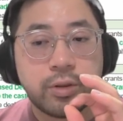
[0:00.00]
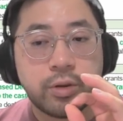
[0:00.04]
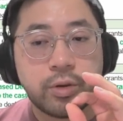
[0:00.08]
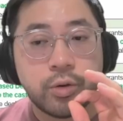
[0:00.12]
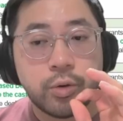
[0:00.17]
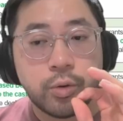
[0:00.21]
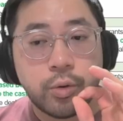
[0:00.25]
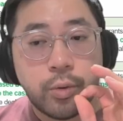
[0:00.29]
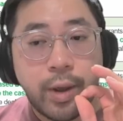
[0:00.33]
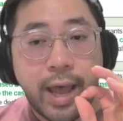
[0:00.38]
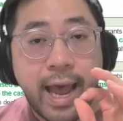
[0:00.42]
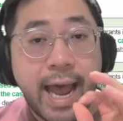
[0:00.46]

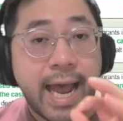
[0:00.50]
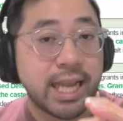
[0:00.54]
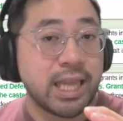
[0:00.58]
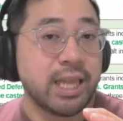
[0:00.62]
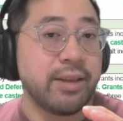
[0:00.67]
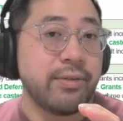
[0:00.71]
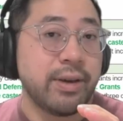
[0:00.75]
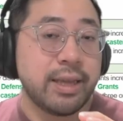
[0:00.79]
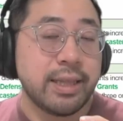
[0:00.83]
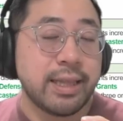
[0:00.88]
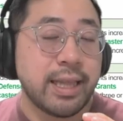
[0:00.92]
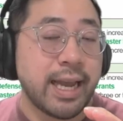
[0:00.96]
to
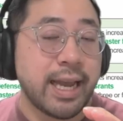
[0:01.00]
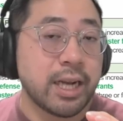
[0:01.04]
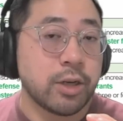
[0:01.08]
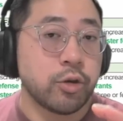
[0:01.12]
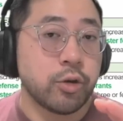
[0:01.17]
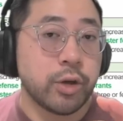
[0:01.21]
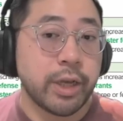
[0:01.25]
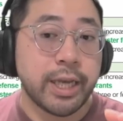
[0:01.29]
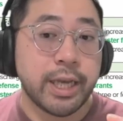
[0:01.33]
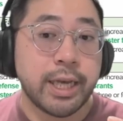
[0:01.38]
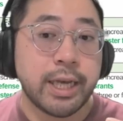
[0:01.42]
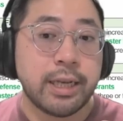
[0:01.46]
activate the
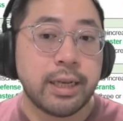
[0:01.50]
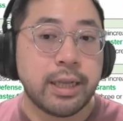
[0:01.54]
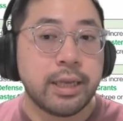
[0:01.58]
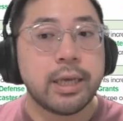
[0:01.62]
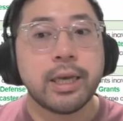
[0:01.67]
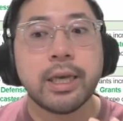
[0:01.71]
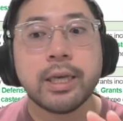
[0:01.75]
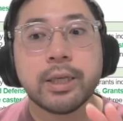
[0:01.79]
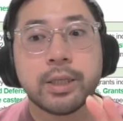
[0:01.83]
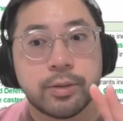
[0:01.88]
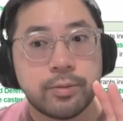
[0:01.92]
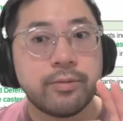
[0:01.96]
extra hit
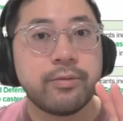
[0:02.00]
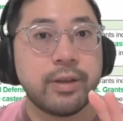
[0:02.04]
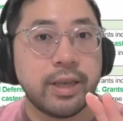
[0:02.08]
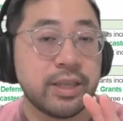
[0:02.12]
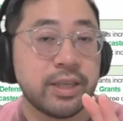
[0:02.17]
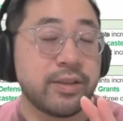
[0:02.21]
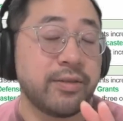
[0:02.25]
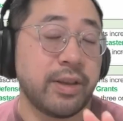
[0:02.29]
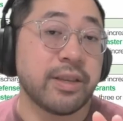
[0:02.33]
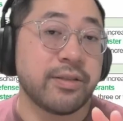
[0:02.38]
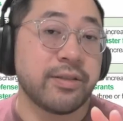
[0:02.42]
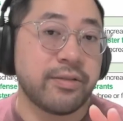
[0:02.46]
is
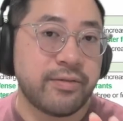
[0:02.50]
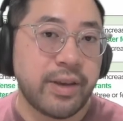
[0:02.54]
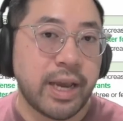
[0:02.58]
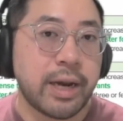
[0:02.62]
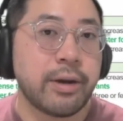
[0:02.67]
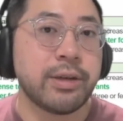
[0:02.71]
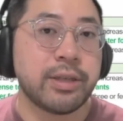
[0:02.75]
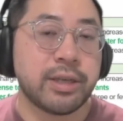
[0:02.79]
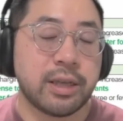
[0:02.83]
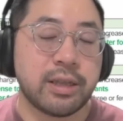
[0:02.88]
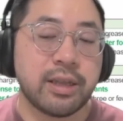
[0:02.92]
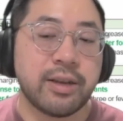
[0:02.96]

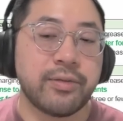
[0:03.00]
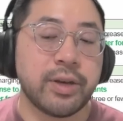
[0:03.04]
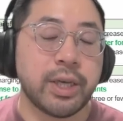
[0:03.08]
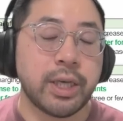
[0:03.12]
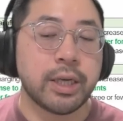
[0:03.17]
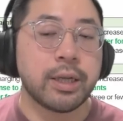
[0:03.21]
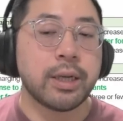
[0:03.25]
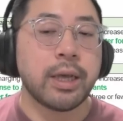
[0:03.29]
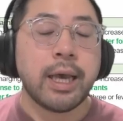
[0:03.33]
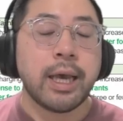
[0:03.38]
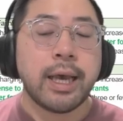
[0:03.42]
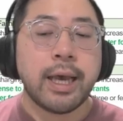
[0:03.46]
very
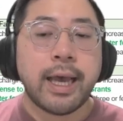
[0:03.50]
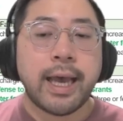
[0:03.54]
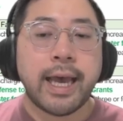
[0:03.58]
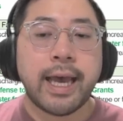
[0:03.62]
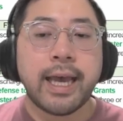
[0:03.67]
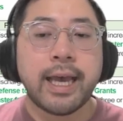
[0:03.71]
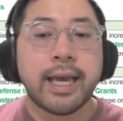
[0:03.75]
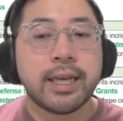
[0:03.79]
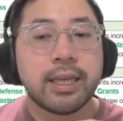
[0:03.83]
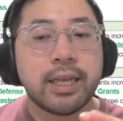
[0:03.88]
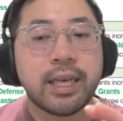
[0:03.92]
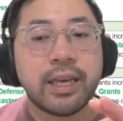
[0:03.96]
significant.
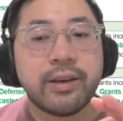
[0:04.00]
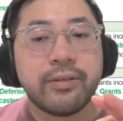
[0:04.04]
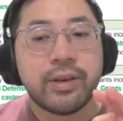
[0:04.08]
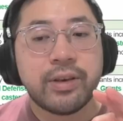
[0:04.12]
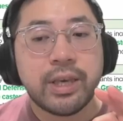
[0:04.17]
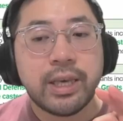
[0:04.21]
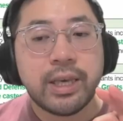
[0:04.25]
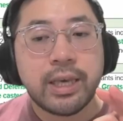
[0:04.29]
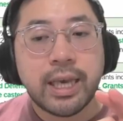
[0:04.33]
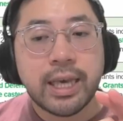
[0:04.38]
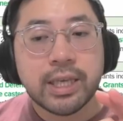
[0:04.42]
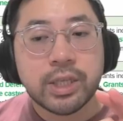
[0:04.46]
And
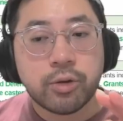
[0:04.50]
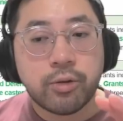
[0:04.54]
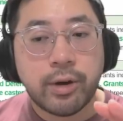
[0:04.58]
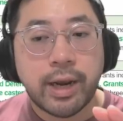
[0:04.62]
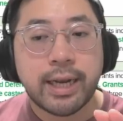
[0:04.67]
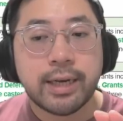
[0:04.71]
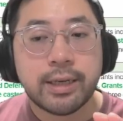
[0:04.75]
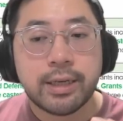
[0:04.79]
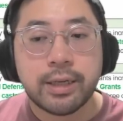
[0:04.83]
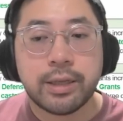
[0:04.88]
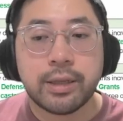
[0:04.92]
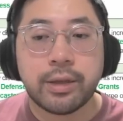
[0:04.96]
he is
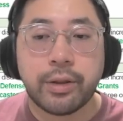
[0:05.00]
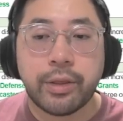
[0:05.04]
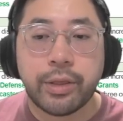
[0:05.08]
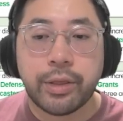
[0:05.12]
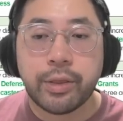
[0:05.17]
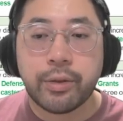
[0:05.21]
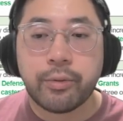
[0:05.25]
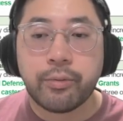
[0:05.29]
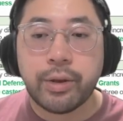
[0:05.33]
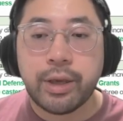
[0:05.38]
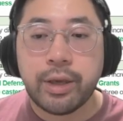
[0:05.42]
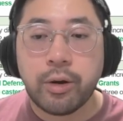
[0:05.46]
granted
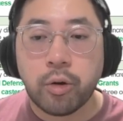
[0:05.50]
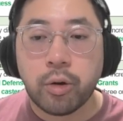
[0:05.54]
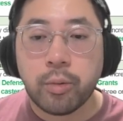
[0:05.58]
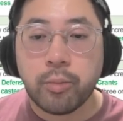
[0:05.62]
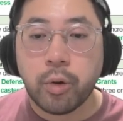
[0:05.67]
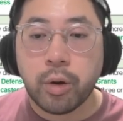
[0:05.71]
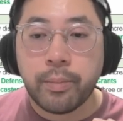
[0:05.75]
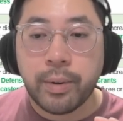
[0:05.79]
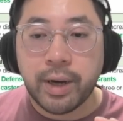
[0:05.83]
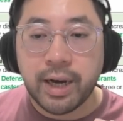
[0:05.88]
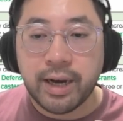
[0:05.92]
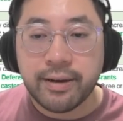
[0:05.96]
3 or
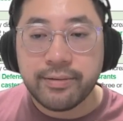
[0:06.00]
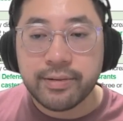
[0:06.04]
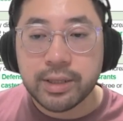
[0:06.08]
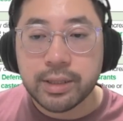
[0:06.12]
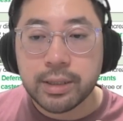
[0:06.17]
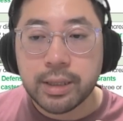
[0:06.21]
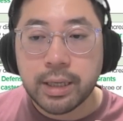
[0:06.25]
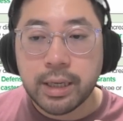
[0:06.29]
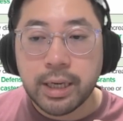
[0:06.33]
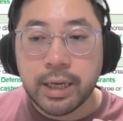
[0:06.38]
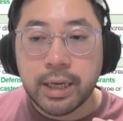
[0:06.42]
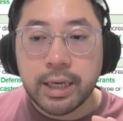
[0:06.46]
more
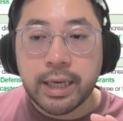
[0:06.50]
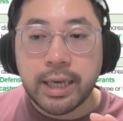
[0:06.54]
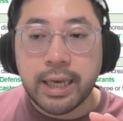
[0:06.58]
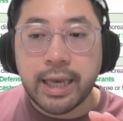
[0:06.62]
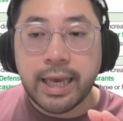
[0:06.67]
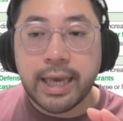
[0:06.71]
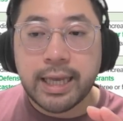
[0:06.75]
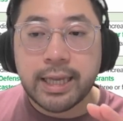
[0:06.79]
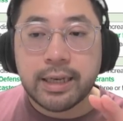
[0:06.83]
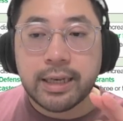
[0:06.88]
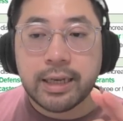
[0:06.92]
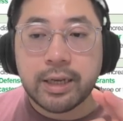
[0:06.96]
buffs,
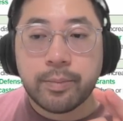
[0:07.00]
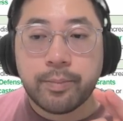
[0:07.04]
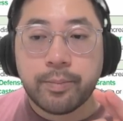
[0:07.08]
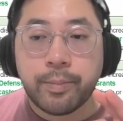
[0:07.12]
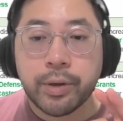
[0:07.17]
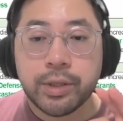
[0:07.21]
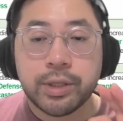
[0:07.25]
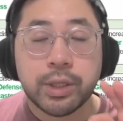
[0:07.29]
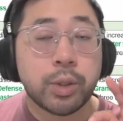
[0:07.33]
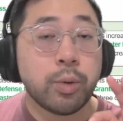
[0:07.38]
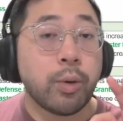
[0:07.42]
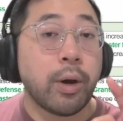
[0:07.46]
it
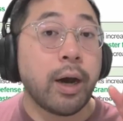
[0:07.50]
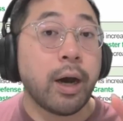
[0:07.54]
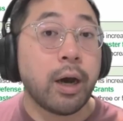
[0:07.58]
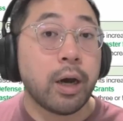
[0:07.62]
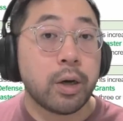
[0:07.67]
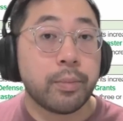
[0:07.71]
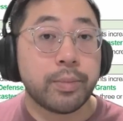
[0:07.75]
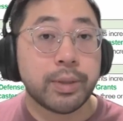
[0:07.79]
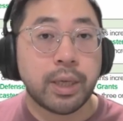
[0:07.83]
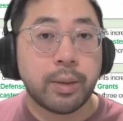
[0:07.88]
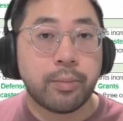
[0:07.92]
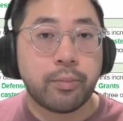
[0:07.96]
puts it to
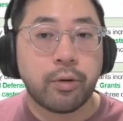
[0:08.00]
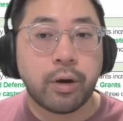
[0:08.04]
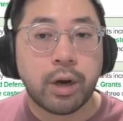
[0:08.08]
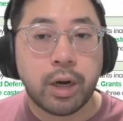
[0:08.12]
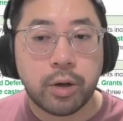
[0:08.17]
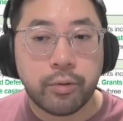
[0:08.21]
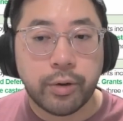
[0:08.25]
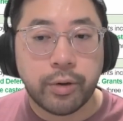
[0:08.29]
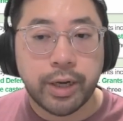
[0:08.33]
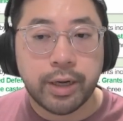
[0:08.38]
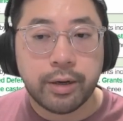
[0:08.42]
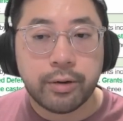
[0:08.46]
100%
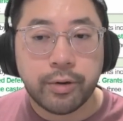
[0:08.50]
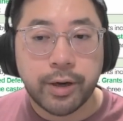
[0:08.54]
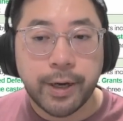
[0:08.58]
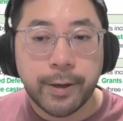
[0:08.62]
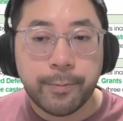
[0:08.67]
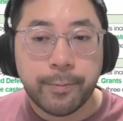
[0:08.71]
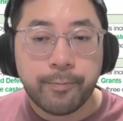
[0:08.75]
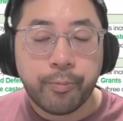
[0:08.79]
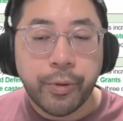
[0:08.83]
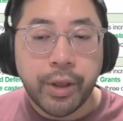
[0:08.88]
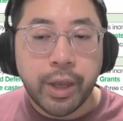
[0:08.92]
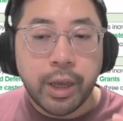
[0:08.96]
proc rate,
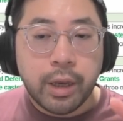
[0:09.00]
right?